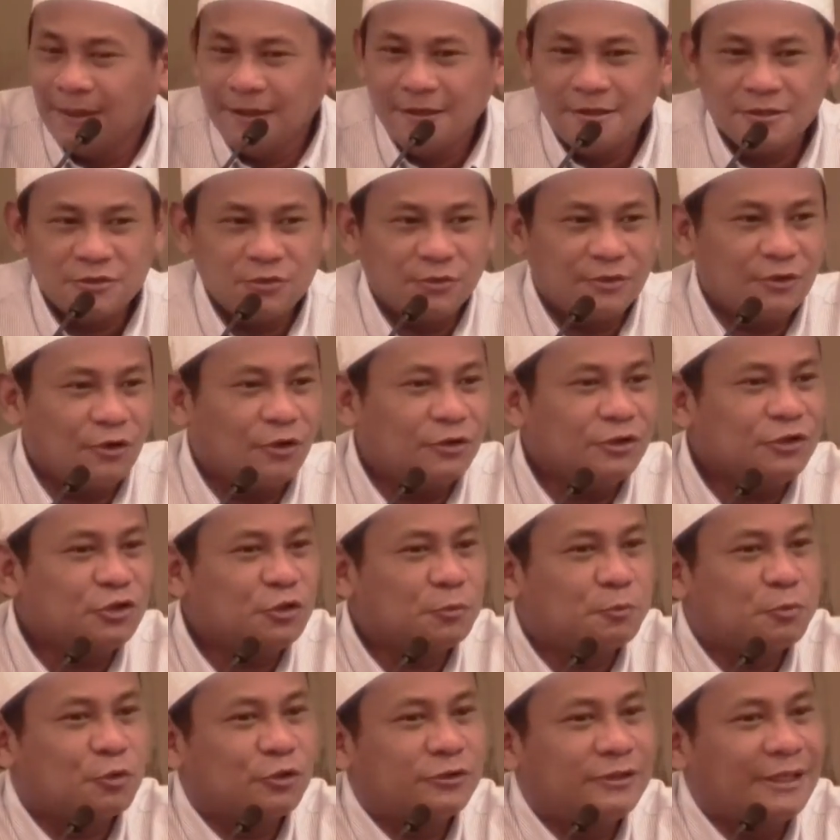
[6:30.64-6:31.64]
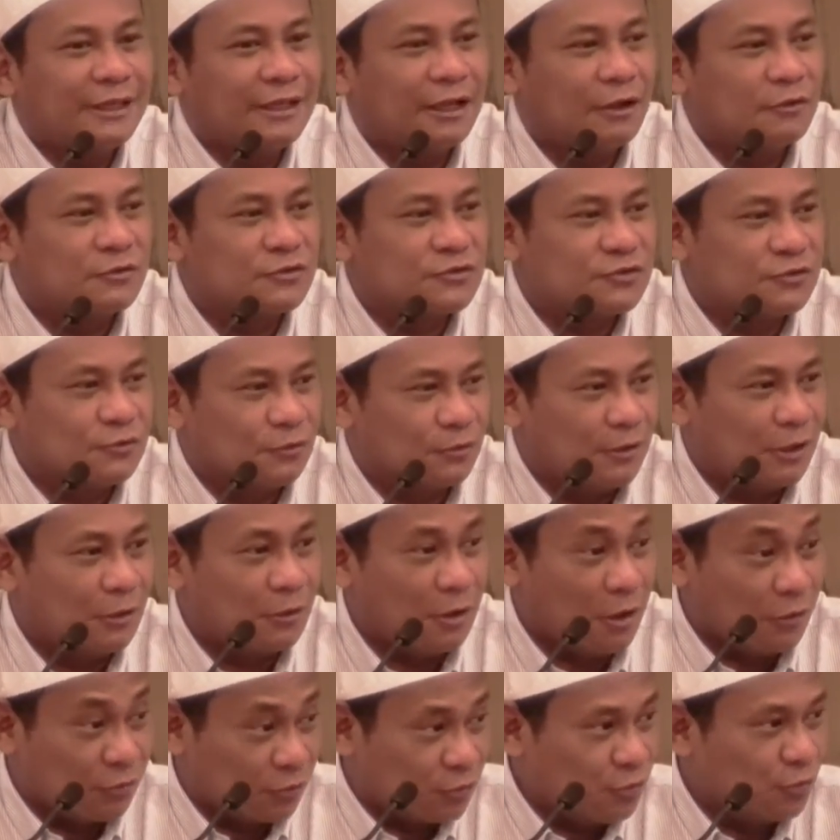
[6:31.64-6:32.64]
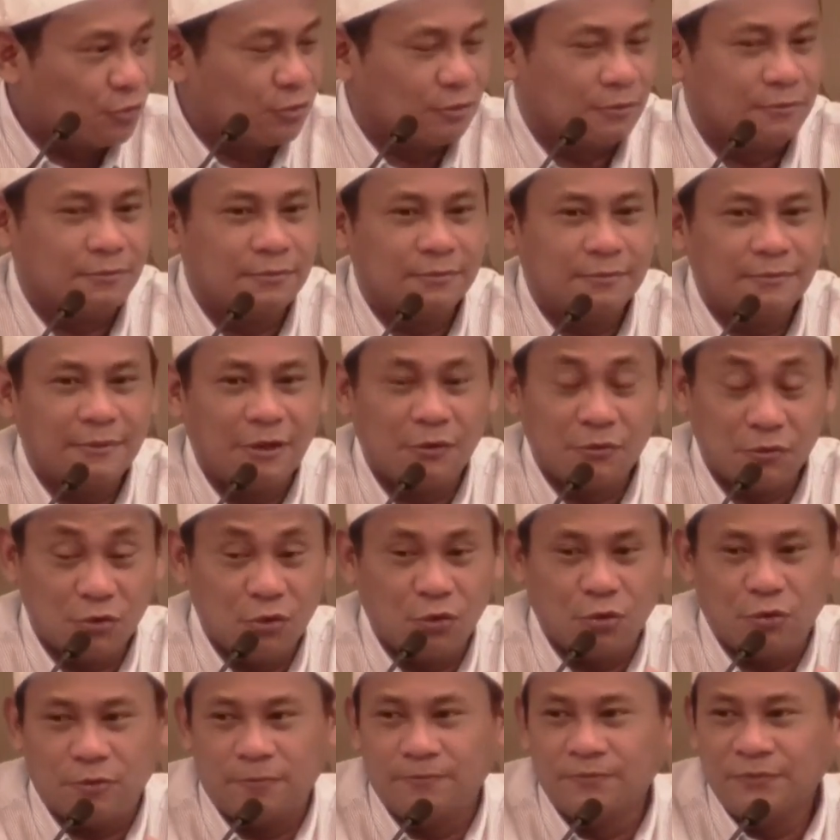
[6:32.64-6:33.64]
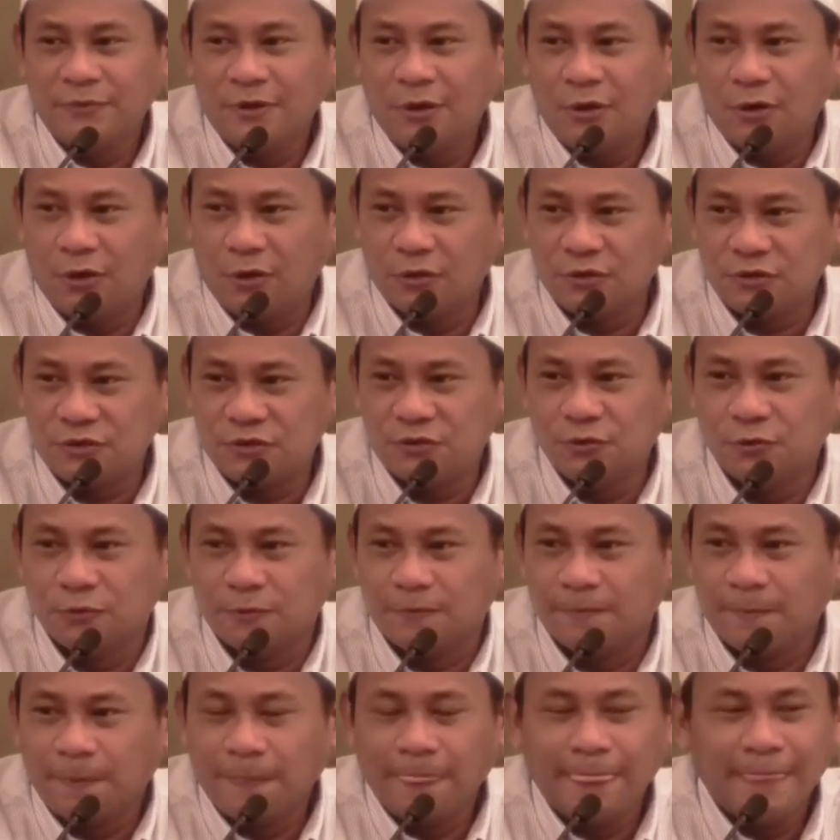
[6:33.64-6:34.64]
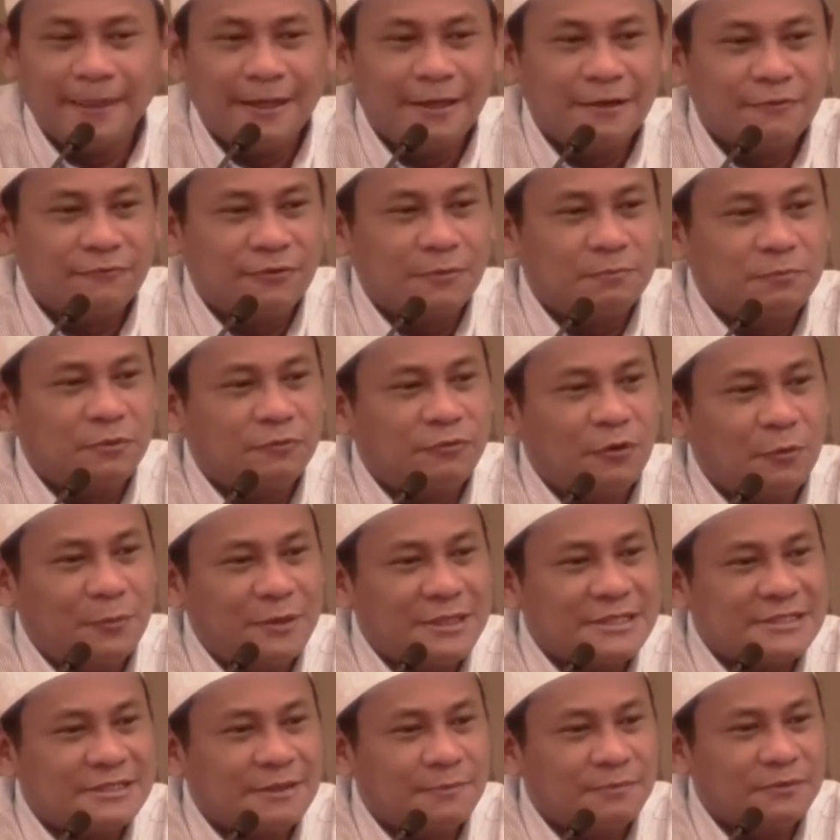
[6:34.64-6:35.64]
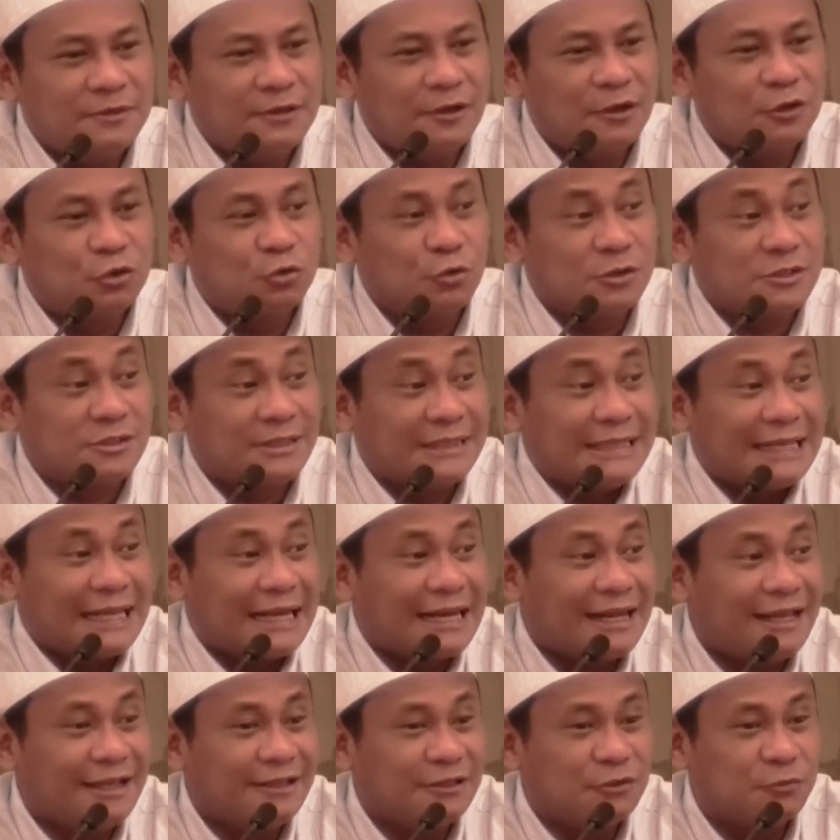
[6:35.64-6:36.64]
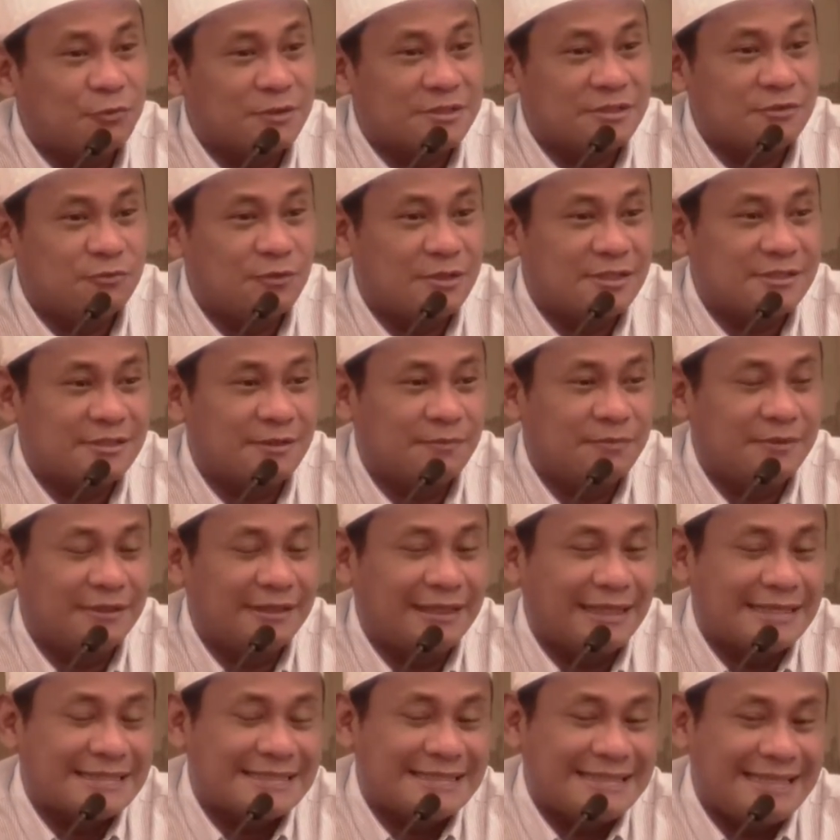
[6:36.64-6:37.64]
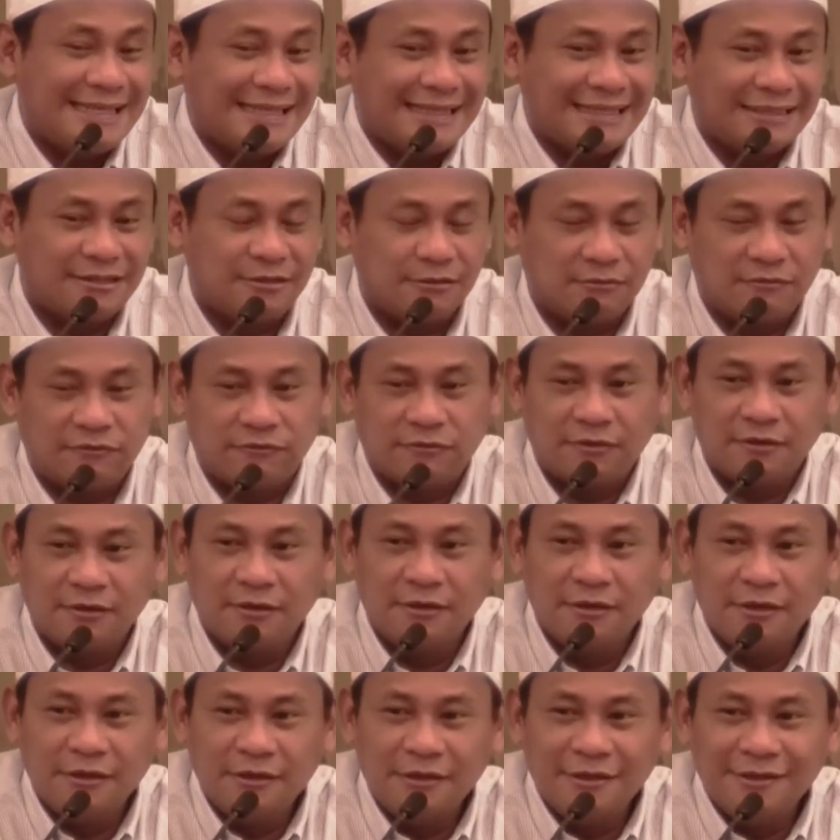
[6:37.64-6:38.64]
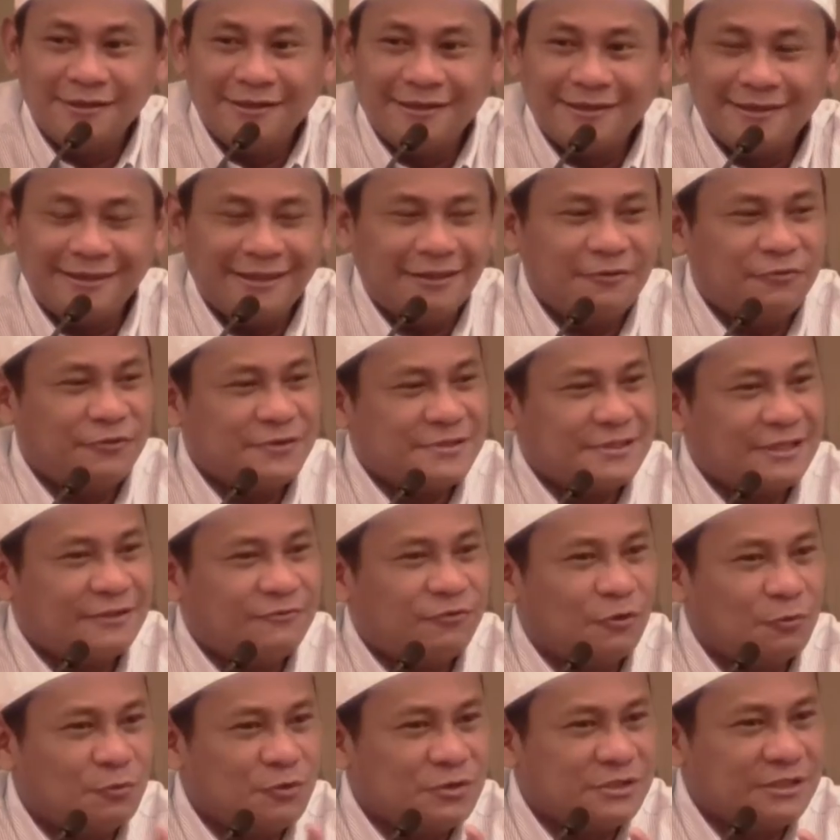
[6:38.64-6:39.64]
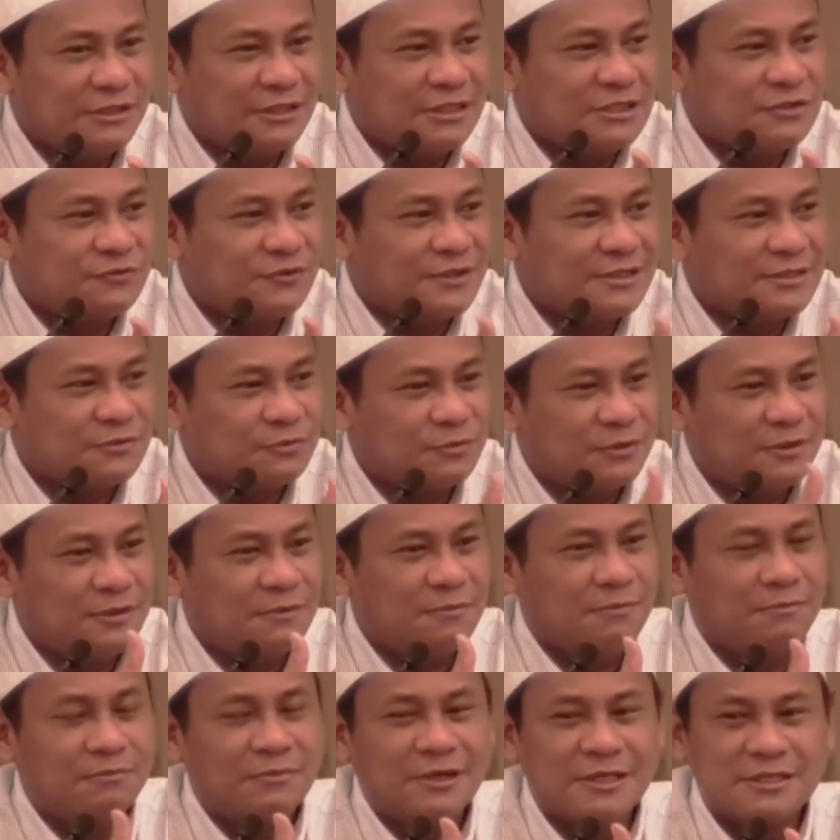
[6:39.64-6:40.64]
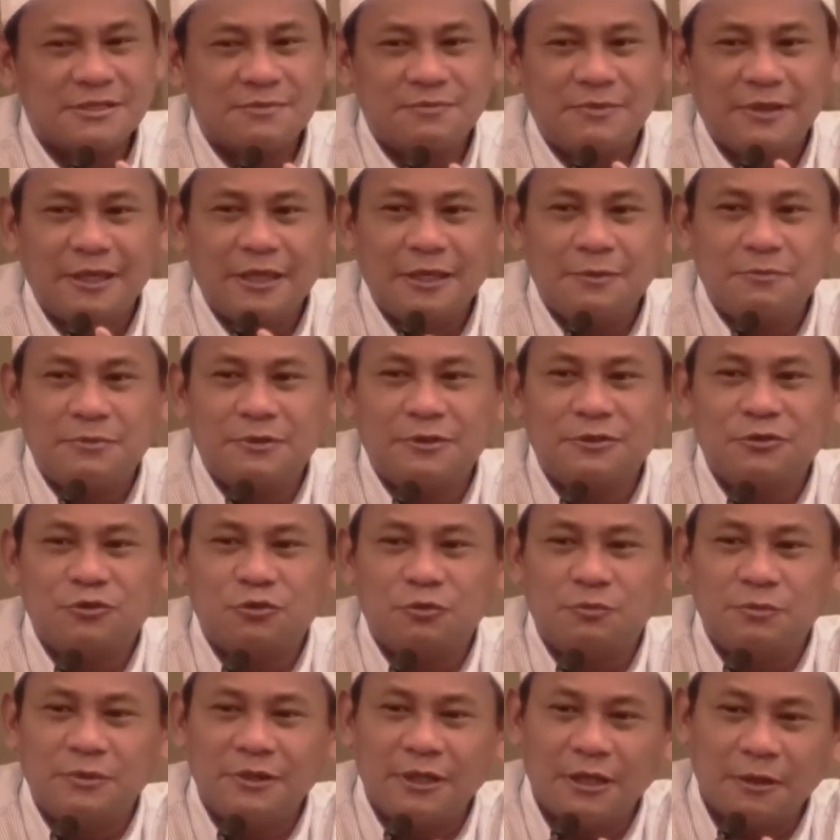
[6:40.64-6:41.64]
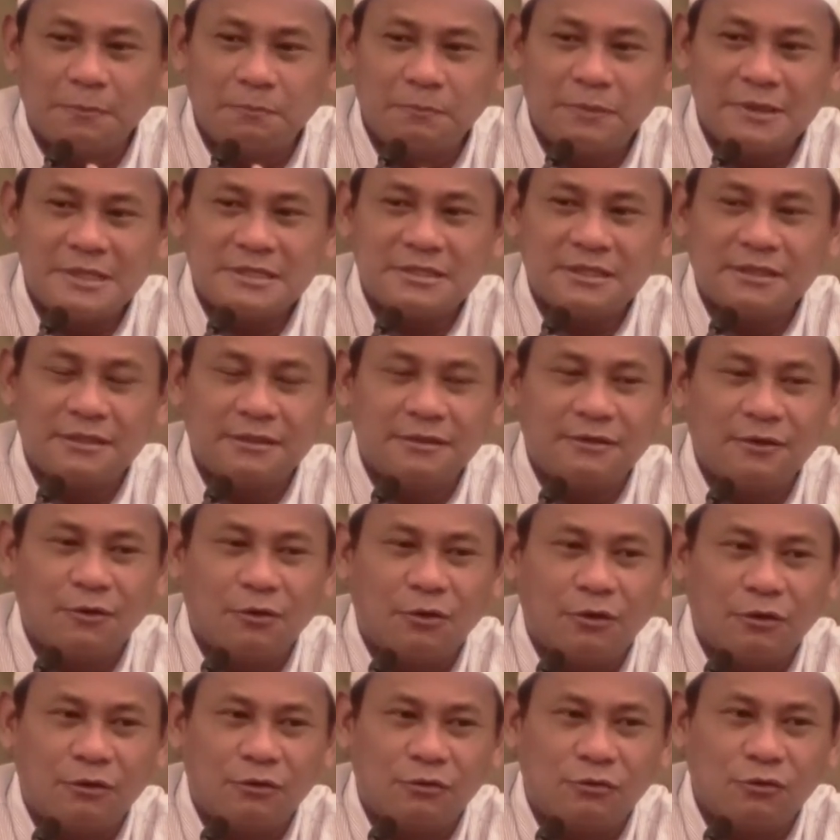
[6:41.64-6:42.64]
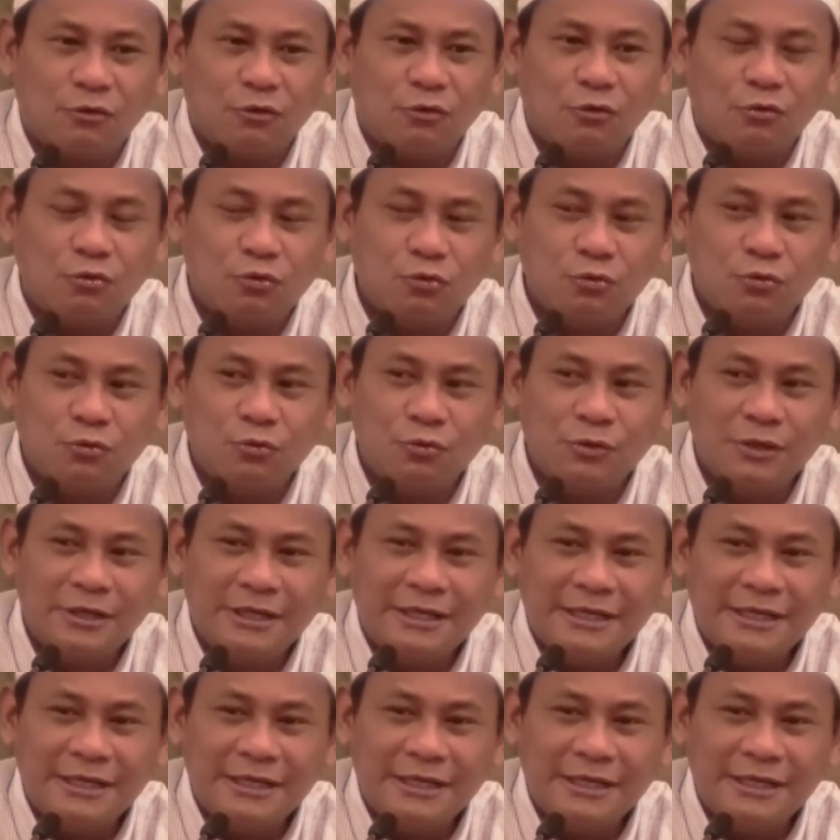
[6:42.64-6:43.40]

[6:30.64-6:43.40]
So in order to protect our ruh, our soul, from performing something or towards inclined towards doing something that is negative, then first and foremost, in this verse, we must be able to be a person or a ruh who